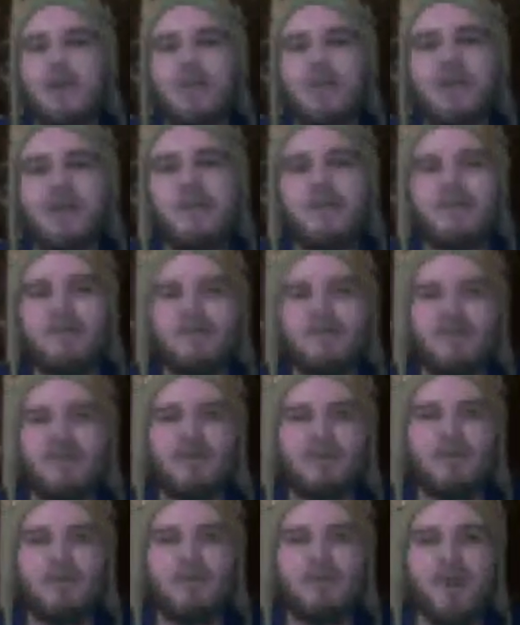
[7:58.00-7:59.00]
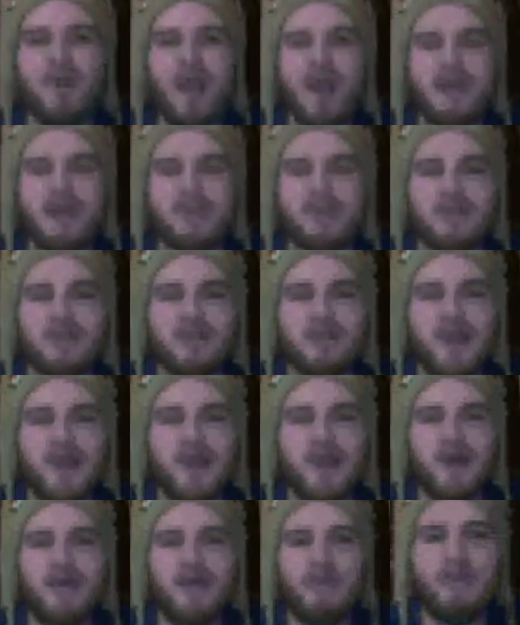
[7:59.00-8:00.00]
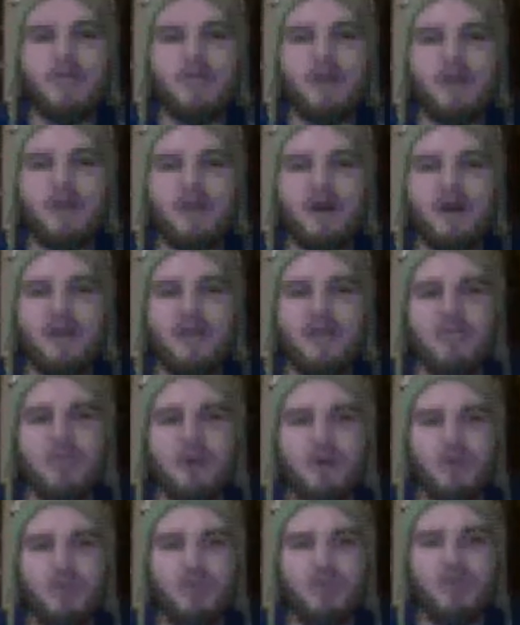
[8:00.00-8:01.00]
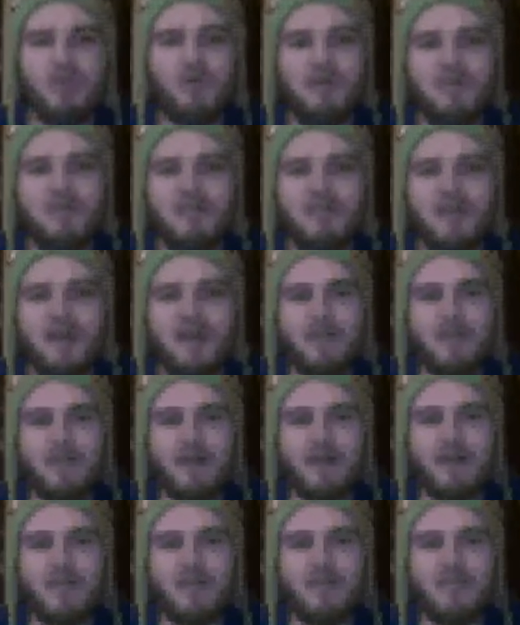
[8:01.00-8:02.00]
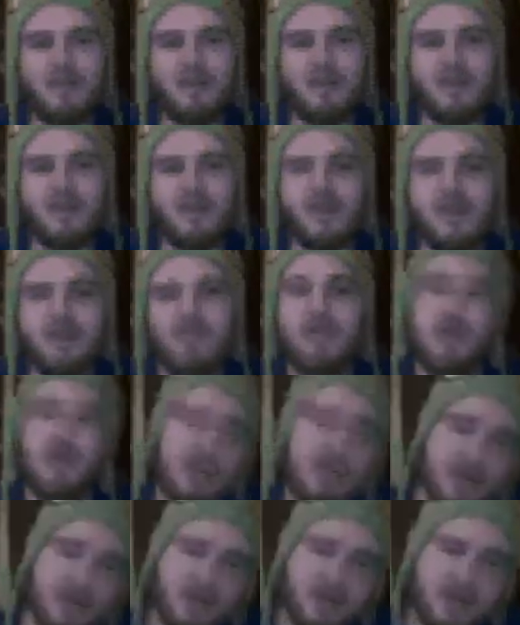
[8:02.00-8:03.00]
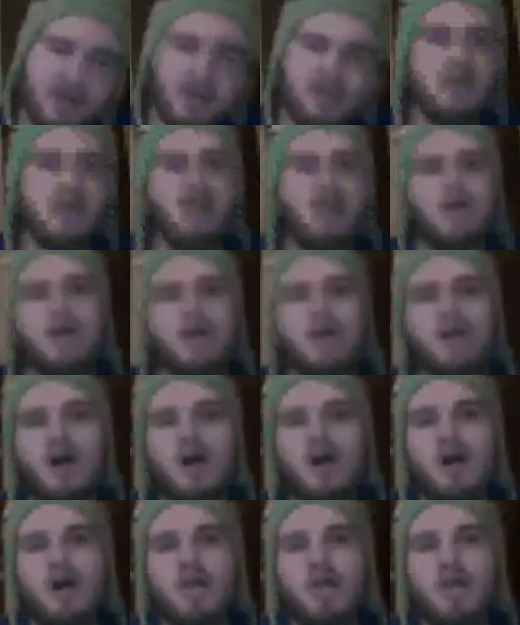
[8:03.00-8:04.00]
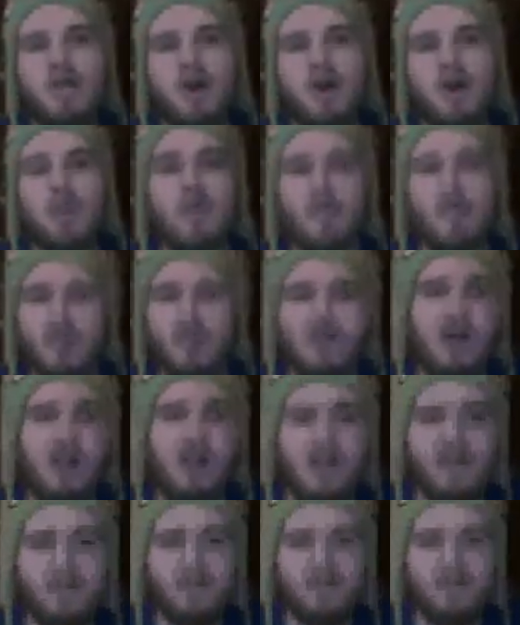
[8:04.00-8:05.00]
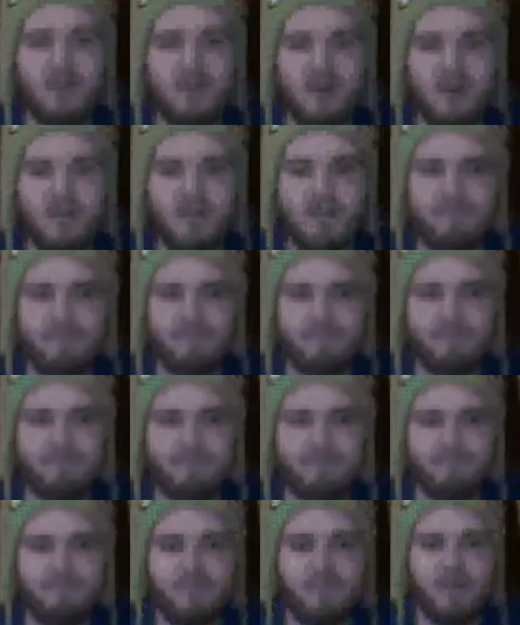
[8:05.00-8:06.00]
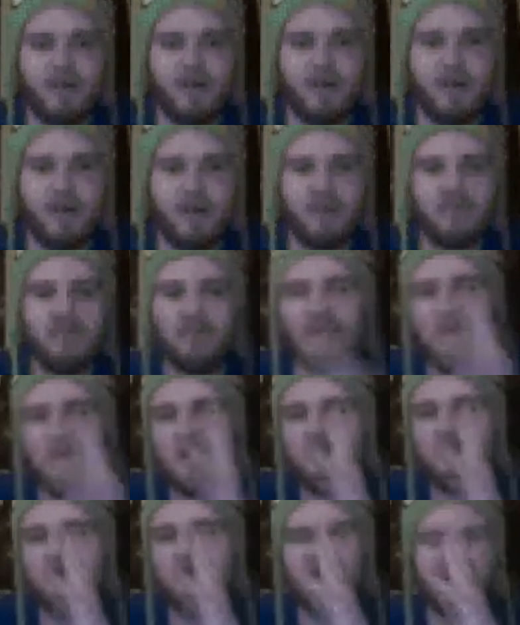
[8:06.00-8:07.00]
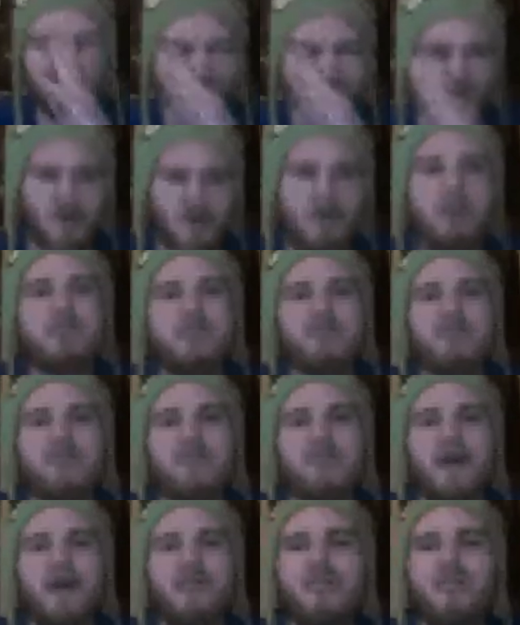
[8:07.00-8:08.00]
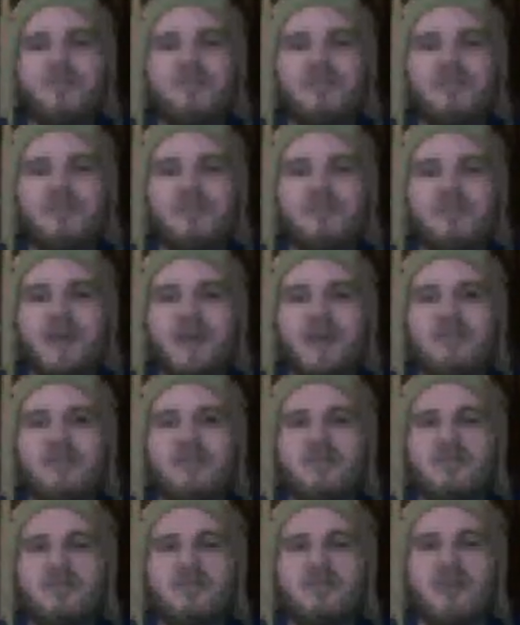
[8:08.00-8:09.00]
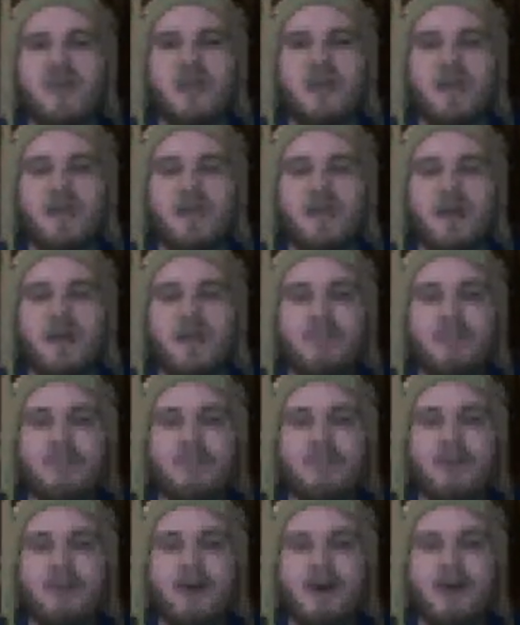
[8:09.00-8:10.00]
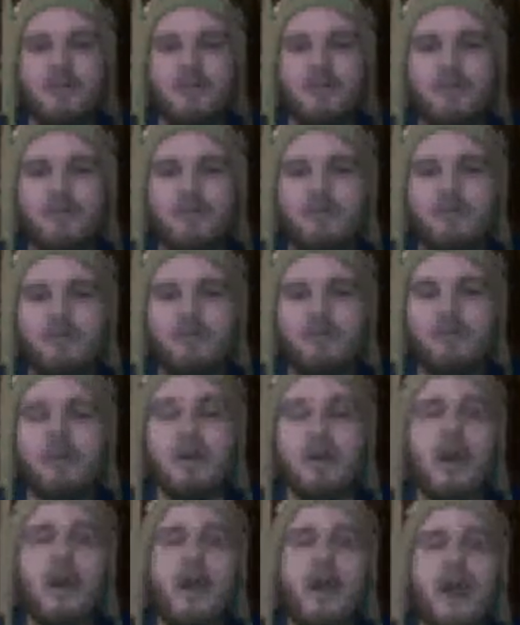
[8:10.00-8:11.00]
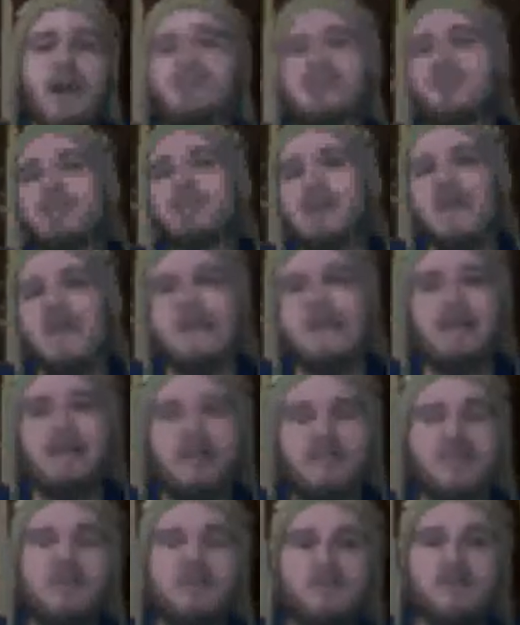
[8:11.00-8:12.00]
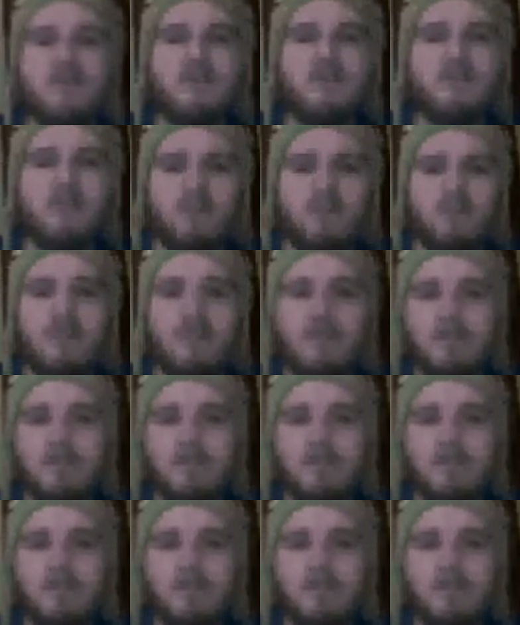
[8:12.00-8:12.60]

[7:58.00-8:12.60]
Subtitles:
and then when I play this, they're going to refresh. But meanwhile, these purples that I am not using, even though I could, are going to fall off the tree. All right, so there you go. So the goal of survival is to stay as long as you can without losing all your fruit, or actually getting less than